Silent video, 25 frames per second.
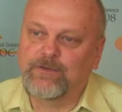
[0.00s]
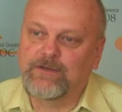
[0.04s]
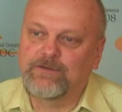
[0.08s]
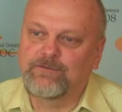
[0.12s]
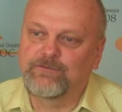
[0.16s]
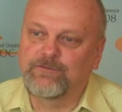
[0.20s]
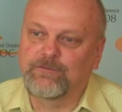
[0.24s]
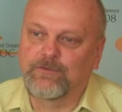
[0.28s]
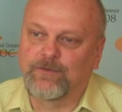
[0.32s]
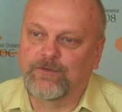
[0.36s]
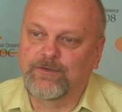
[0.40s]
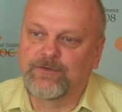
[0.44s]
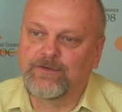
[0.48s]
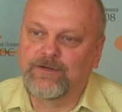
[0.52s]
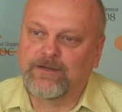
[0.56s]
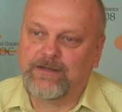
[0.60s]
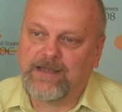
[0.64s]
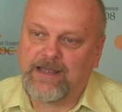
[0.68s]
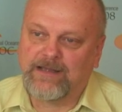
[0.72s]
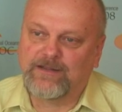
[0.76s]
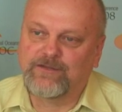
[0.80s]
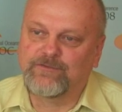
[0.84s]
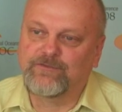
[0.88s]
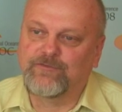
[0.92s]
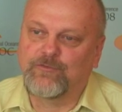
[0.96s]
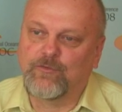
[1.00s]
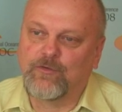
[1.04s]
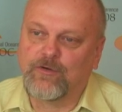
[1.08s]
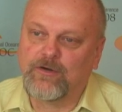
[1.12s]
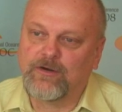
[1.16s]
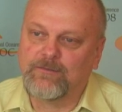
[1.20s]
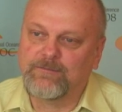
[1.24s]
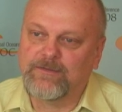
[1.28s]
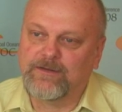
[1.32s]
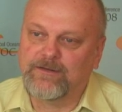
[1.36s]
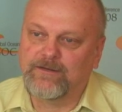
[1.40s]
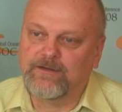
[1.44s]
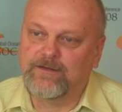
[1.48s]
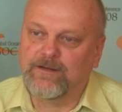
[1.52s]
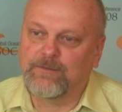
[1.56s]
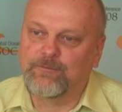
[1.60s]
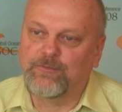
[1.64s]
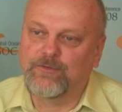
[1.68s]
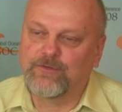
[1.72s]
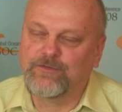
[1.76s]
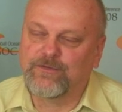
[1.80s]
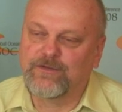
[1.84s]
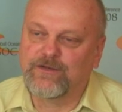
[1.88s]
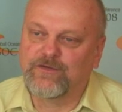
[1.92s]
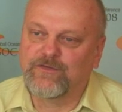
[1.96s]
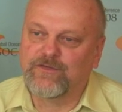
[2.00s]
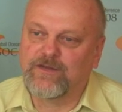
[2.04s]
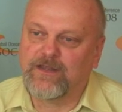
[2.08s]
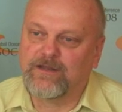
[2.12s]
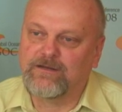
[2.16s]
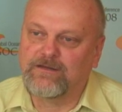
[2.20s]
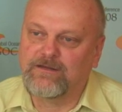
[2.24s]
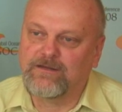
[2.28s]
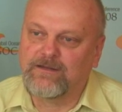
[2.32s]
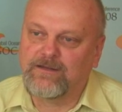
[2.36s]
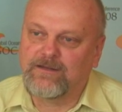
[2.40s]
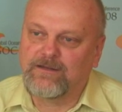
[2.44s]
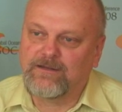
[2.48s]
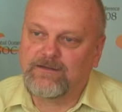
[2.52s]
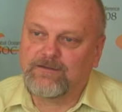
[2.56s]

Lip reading: we've learned at the forum and a number of things that